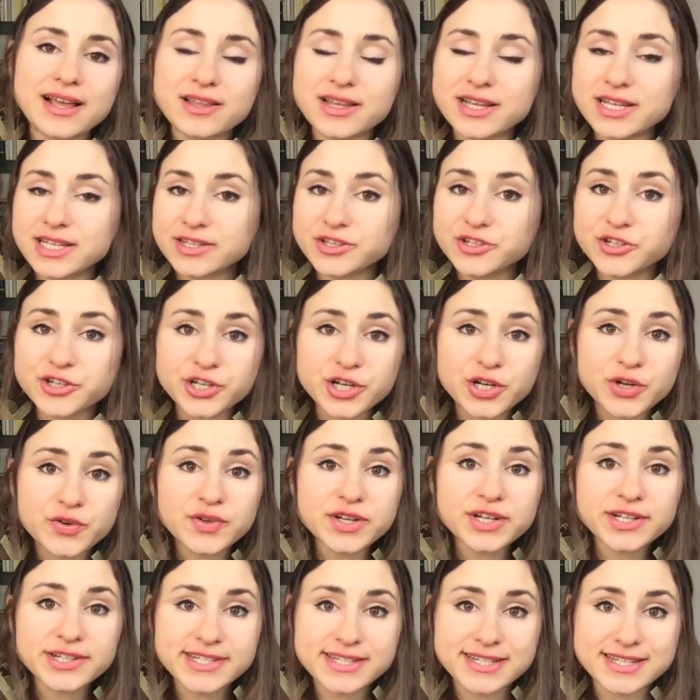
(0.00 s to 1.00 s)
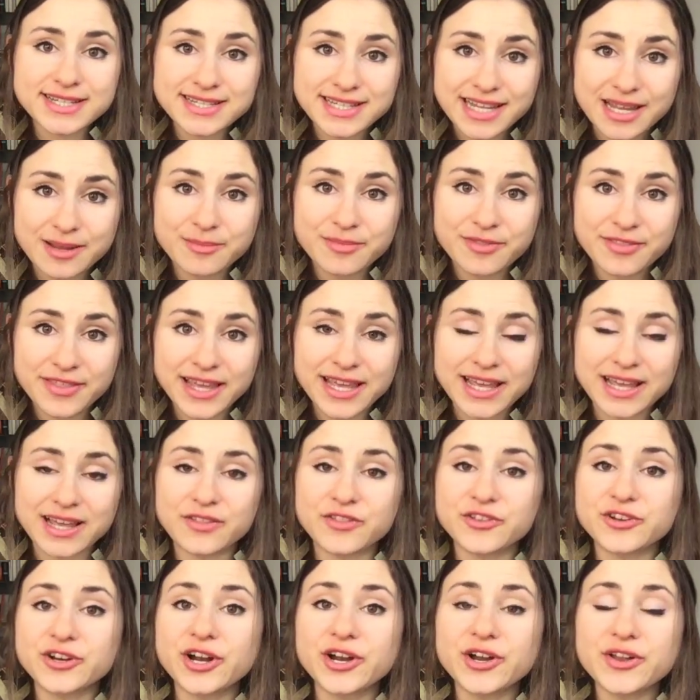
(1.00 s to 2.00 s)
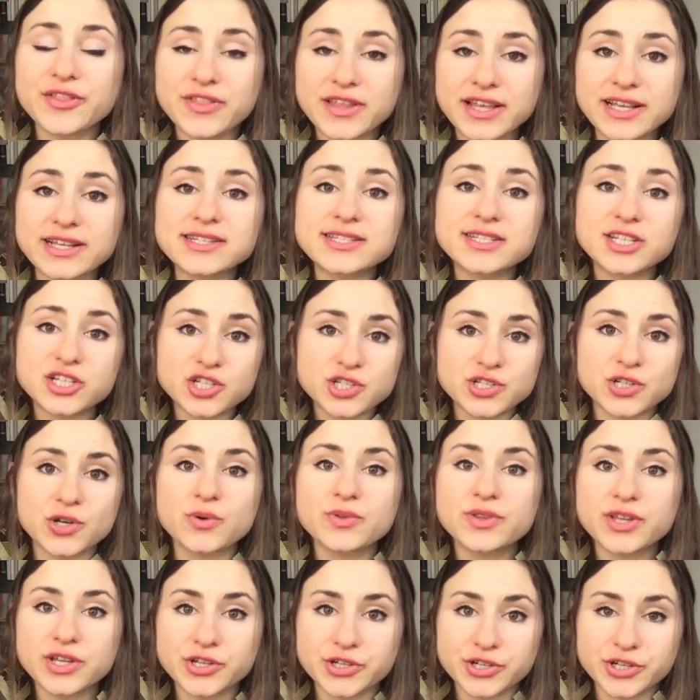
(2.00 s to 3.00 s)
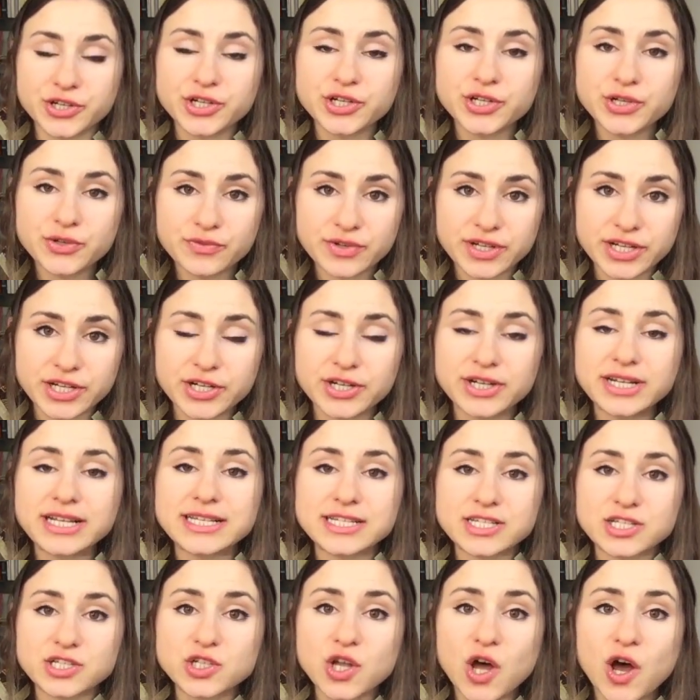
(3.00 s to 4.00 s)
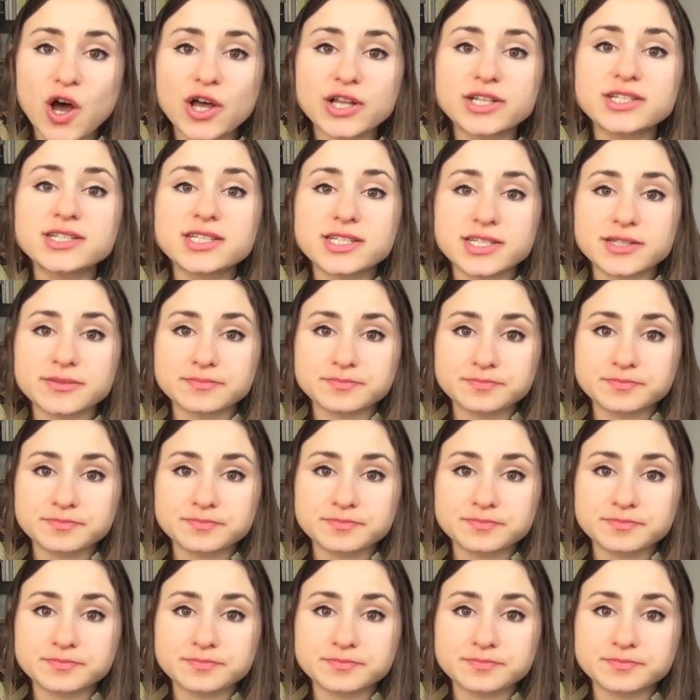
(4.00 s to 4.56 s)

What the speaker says: In your career, it's the same thing. There are things that show that your career is not